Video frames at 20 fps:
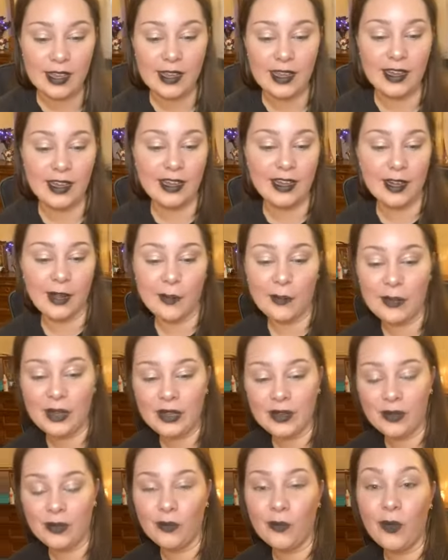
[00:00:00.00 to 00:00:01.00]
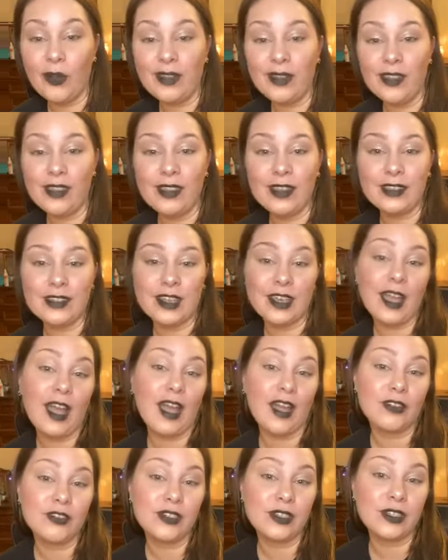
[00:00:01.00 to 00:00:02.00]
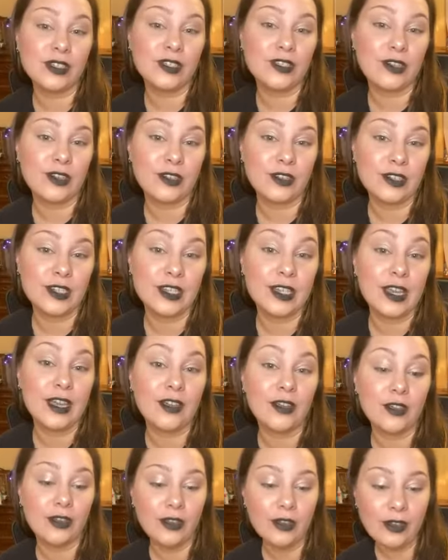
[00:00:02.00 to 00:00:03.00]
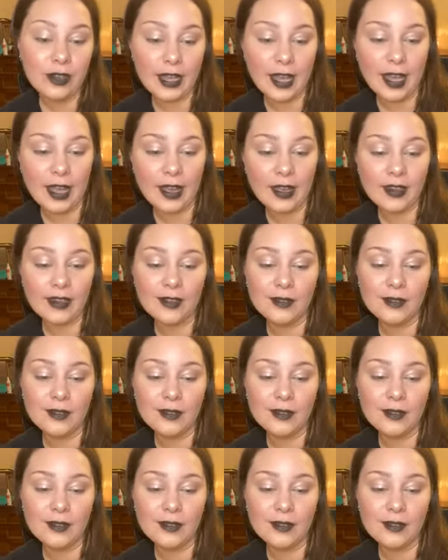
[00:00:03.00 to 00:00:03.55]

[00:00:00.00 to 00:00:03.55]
One of the things I actually started to get good at